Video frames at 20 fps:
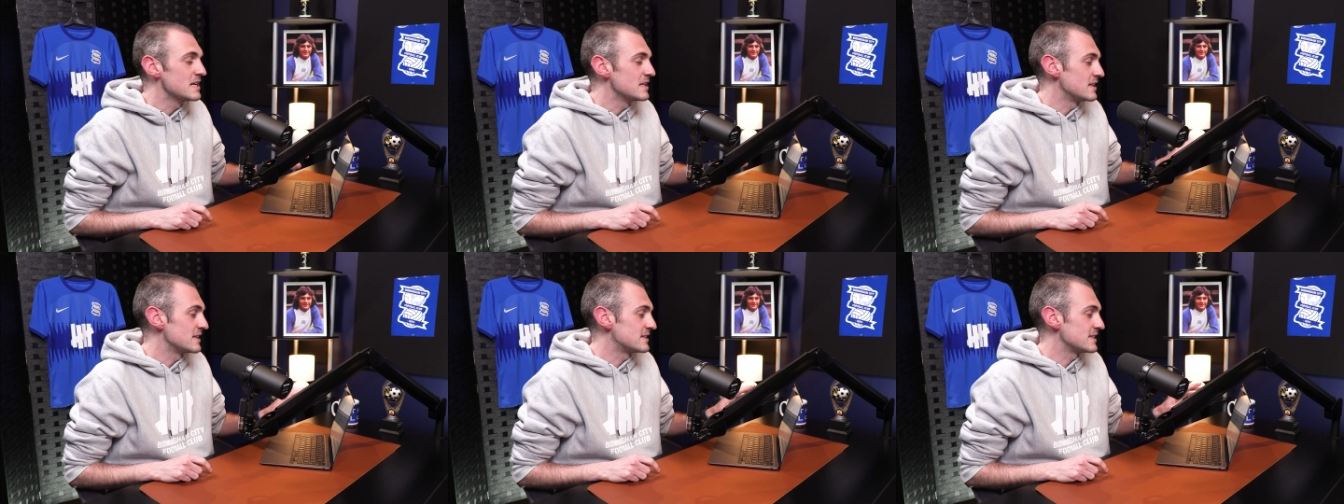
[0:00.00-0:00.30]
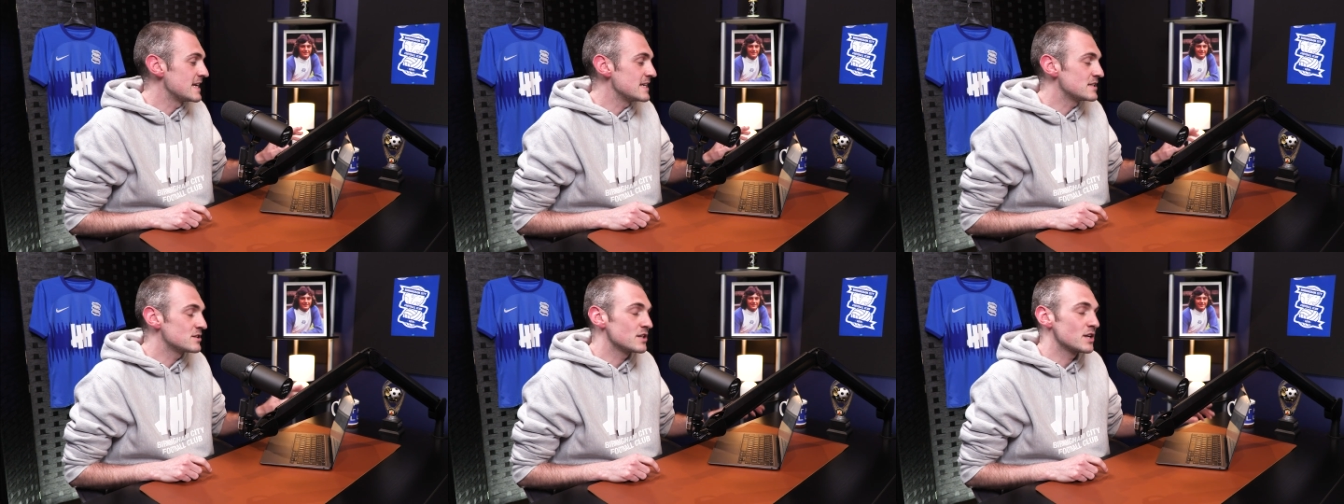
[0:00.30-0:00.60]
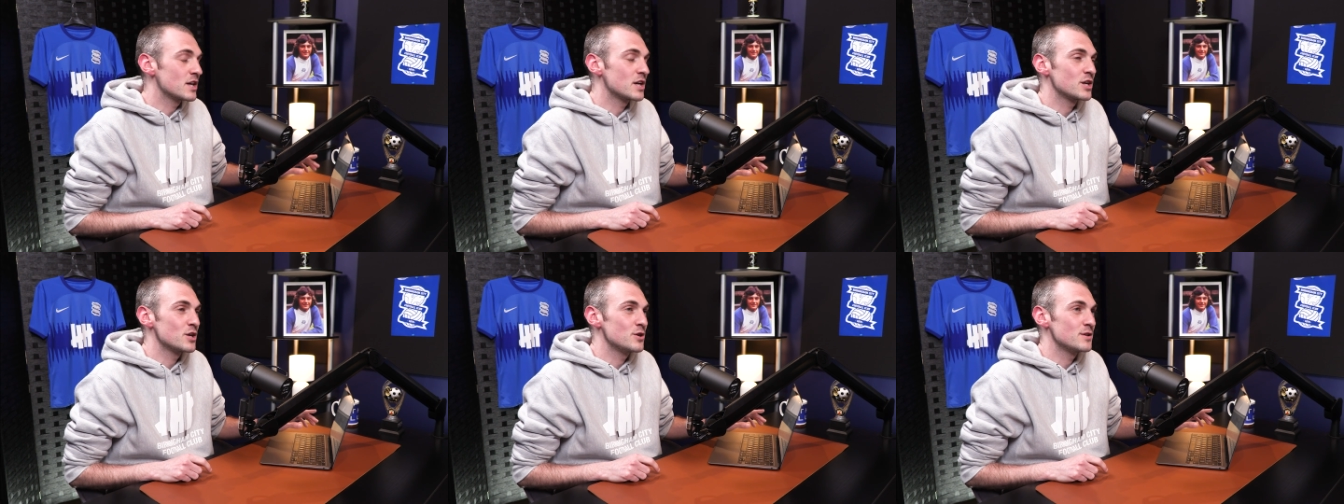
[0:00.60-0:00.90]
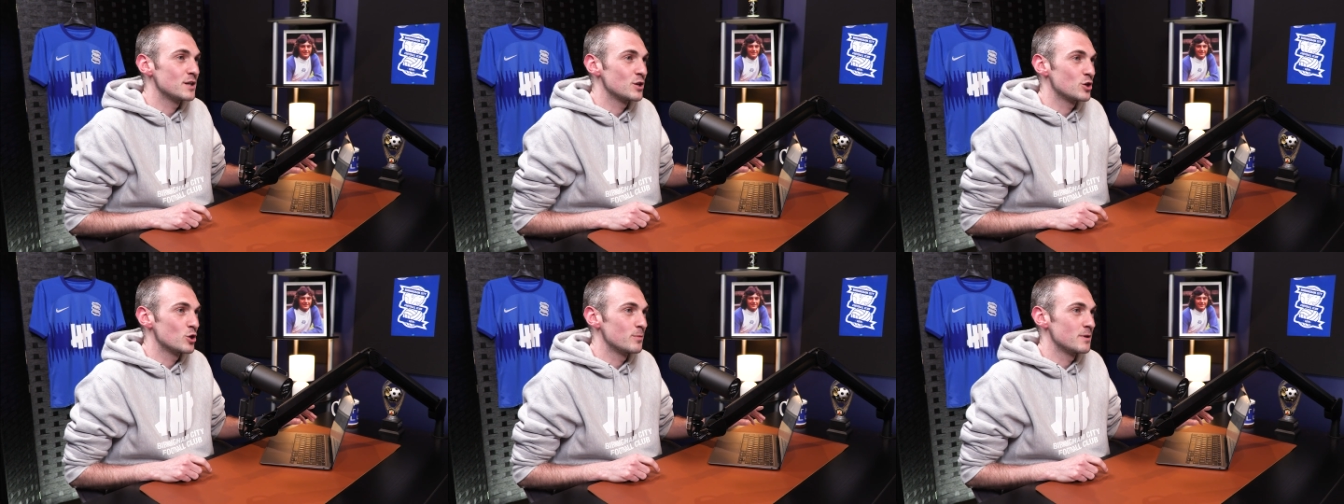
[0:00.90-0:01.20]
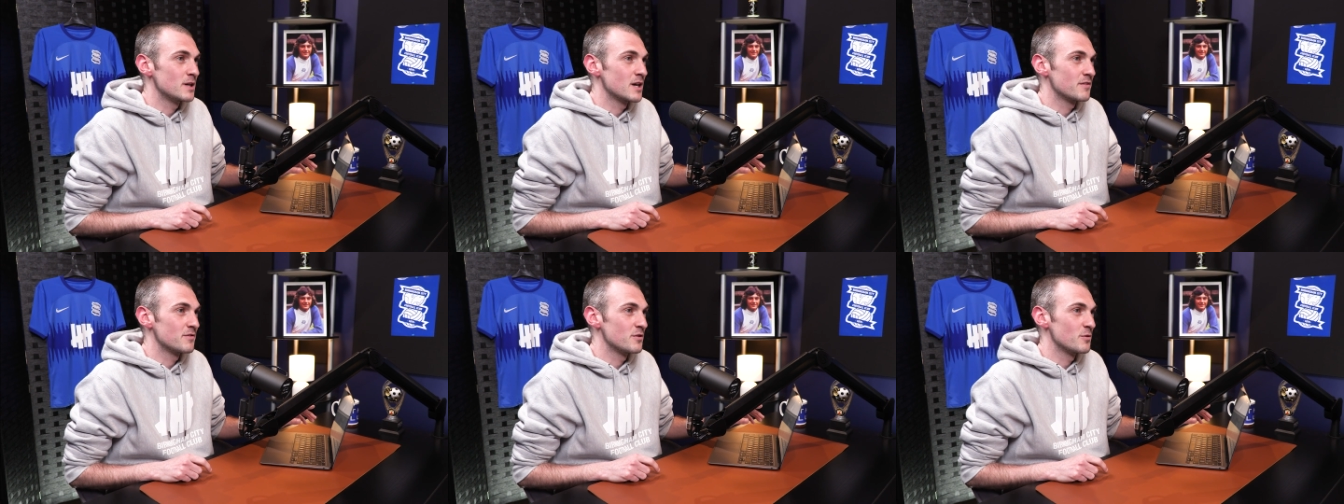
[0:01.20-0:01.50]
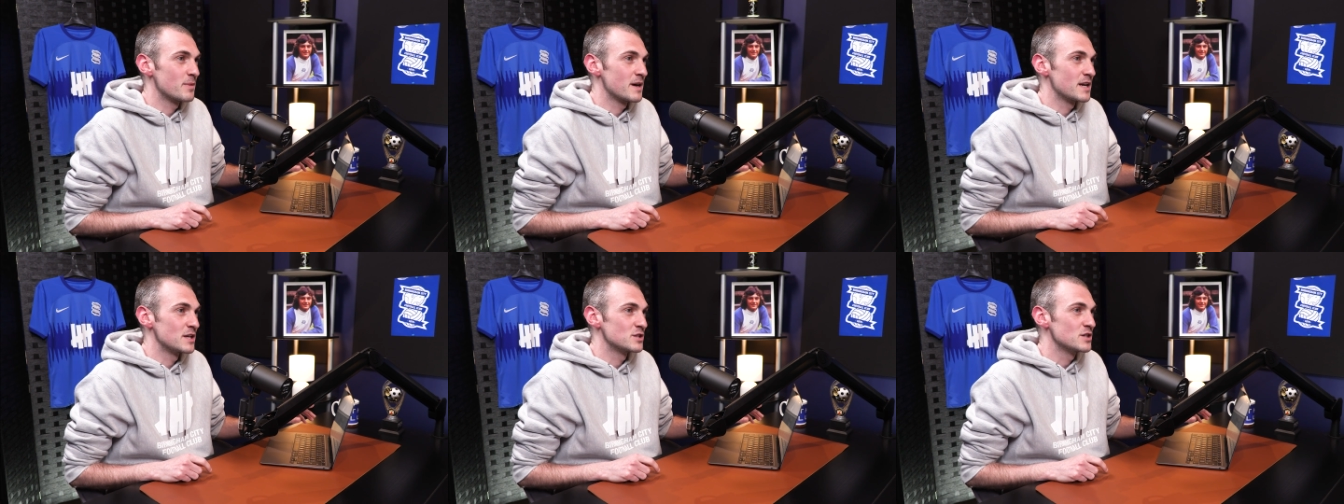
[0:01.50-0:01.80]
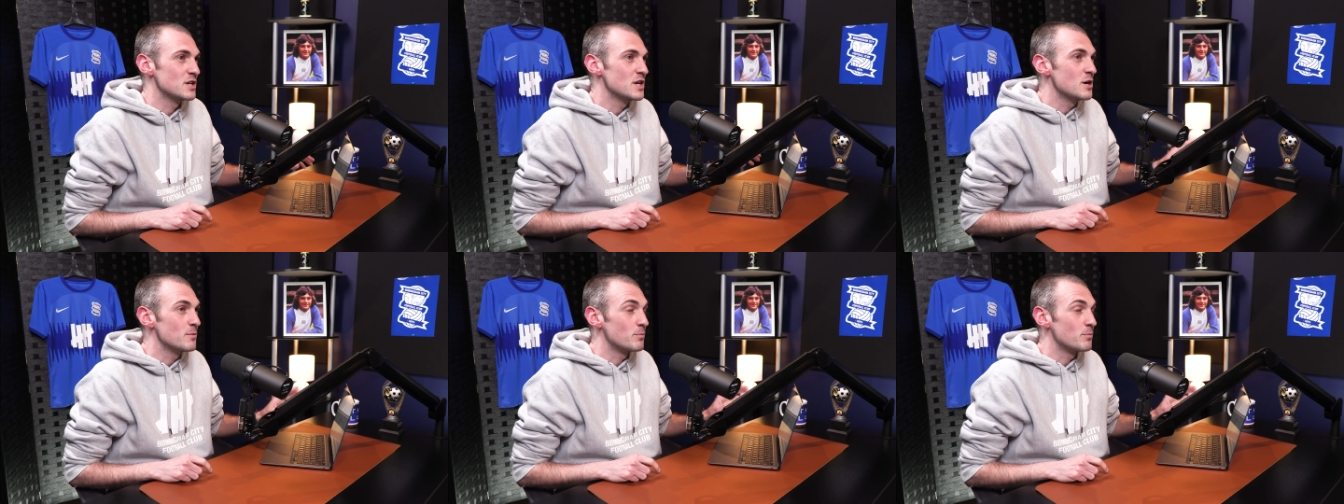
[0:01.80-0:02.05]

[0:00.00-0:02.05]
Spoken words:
This isn't including coming off the bench,